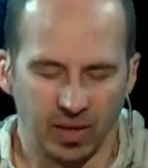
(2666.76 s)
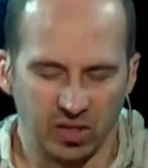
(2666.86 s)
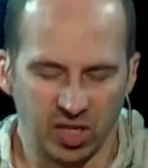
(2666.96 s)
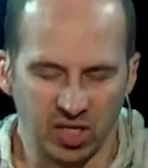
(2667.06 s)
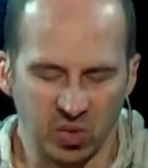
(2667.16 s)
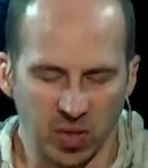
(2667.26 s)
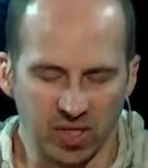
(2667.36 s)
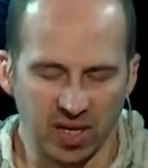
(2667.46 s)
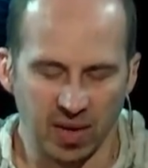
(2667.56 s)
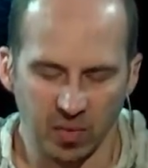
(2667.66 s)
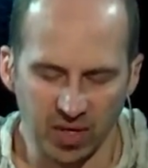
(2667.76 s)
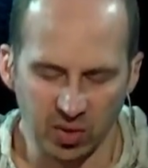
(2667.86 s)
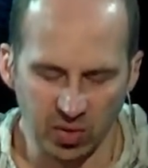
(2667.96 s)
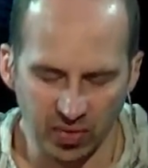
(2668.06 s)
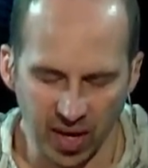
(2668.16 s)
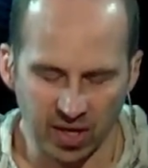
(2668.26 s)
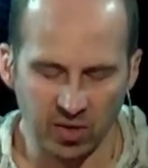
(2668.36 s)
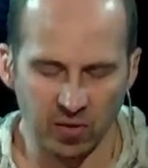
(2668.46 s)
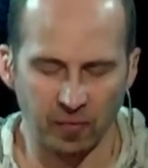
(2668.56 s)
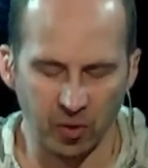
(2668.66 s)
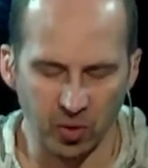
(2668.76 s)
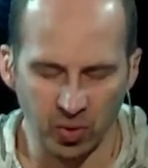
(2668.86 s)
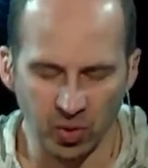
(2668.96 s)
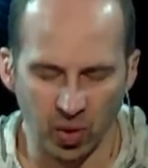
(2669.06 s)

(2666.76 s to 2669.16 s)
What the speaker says: Jesus, once again, we do thank you for who you